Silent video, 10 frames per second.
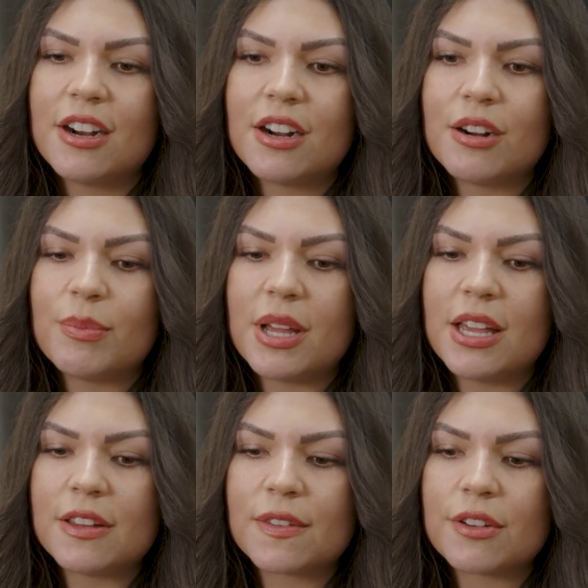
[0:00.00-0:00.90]

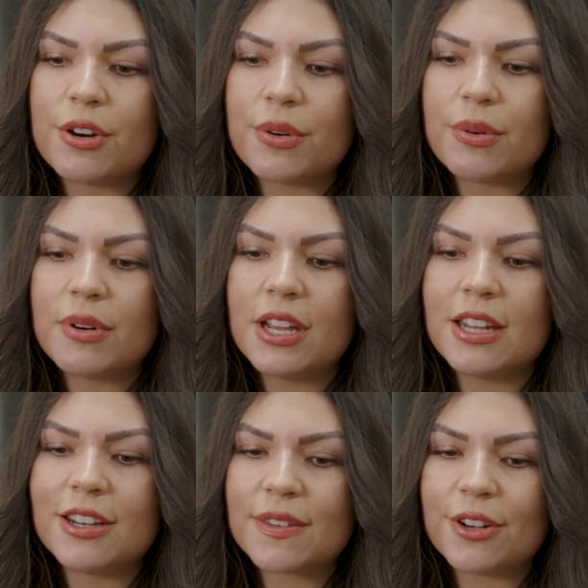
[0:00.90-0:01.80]

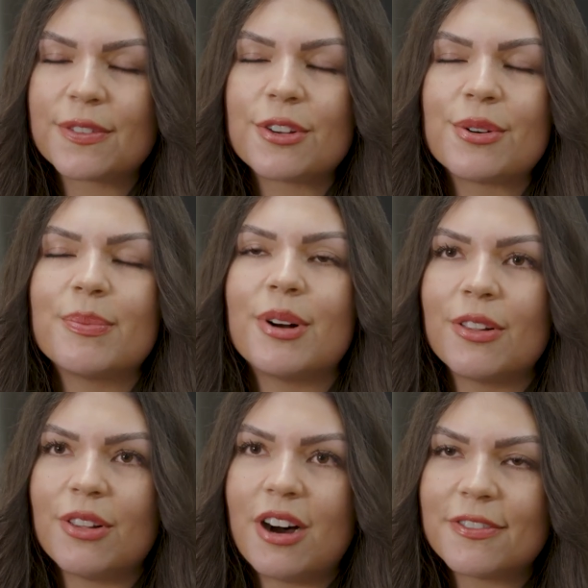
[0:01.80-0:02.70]
And it's also a
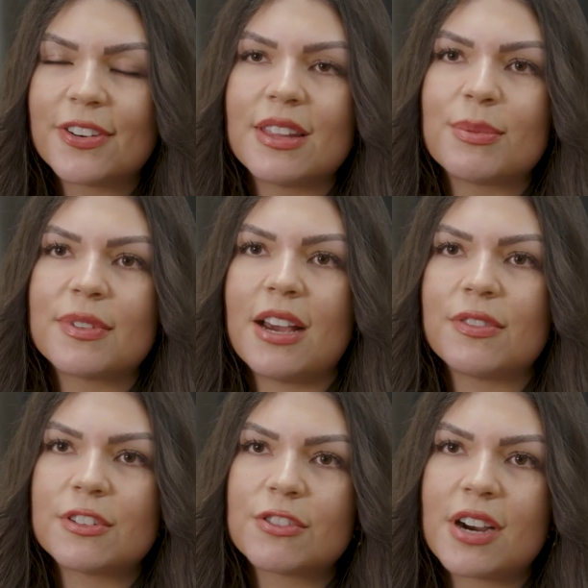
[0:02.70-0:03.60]
lot for them to
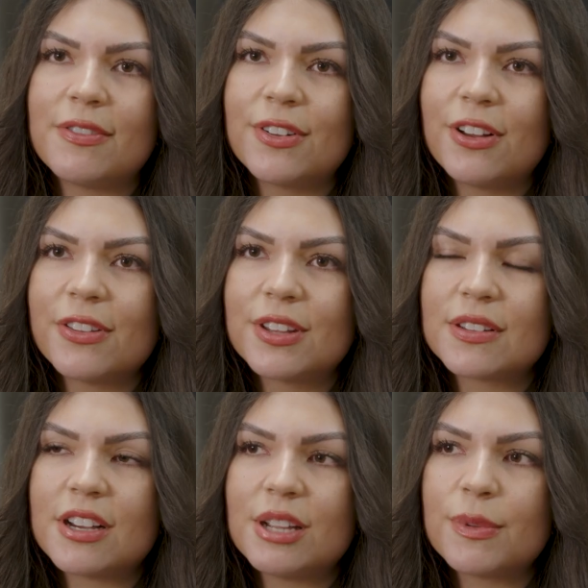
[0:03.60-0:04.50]
have to travel all the
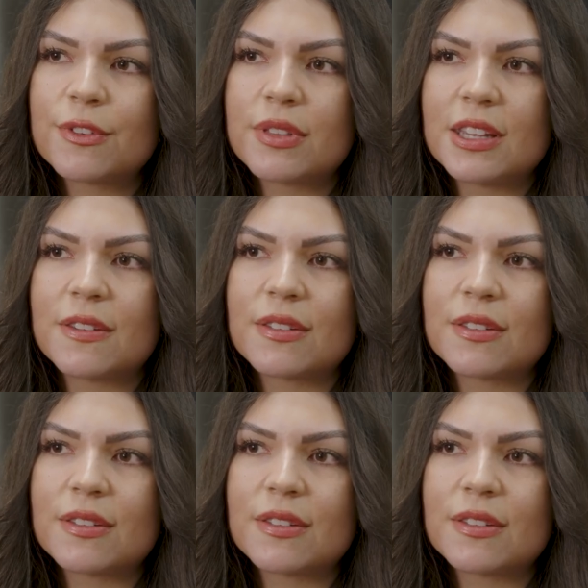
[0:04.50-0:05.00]
time. So this